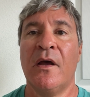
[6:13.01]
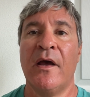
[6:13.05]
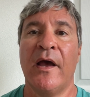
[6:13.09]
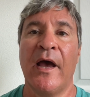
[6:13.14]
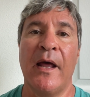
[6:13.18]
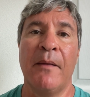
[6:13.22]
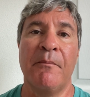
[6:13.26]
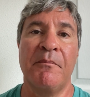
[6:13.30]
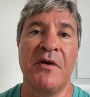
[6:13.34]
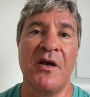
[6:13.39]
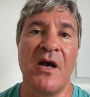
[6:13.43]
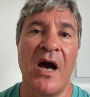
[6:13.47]

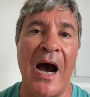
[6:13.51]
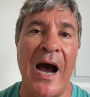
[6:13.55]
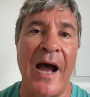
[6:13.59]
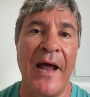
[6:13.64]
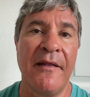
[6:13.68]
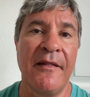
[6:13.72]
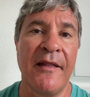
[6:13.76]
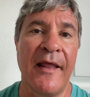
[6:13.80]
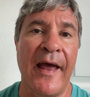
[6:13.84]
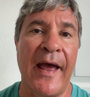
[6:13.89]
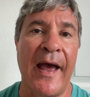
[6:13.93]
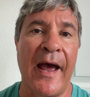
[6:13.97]
And
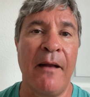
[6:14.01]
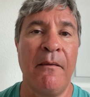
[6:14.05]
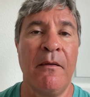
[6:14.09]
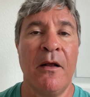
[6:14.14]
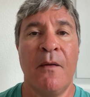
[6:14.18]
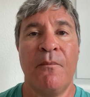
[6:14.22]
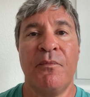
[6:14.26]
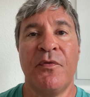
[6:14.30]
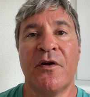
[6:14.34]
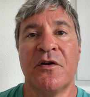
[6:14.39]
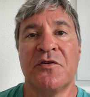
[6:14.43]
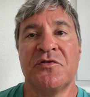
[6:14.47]
beyond that,
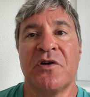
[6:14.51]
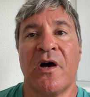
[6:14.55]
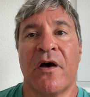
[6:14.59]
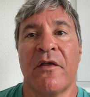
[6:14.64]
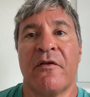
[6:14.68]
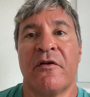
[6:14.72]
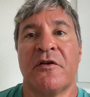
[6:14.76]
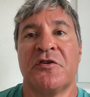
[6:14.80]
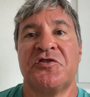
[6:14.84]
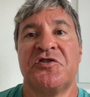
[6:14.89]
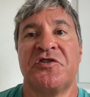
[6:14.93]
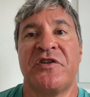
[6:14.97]
there's
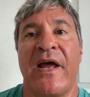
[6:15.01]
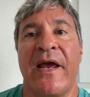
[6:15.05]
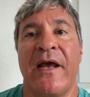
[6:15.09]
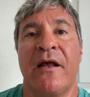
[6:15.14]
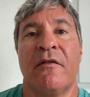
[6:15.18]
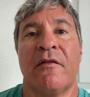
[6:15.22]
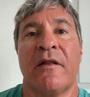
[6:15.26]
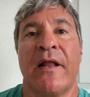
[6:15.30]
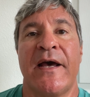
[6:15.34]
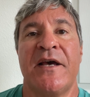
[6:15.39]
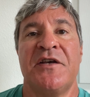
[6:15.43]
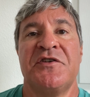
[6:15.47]
other state
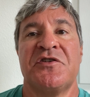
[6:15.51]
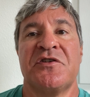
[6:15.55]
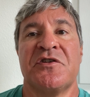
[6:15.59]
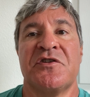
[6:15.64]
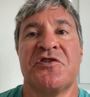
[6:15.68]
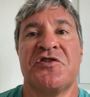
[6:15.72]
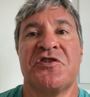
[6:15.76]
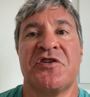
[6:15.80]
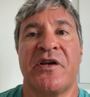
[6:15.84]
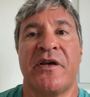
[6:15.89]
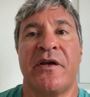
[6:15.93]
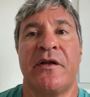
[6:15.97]

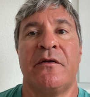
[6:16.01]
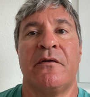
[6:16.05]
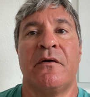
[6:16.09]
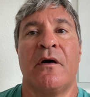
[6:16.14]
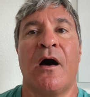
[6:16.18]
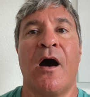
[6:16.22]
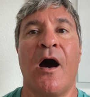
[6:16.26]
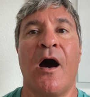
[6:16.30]
licensing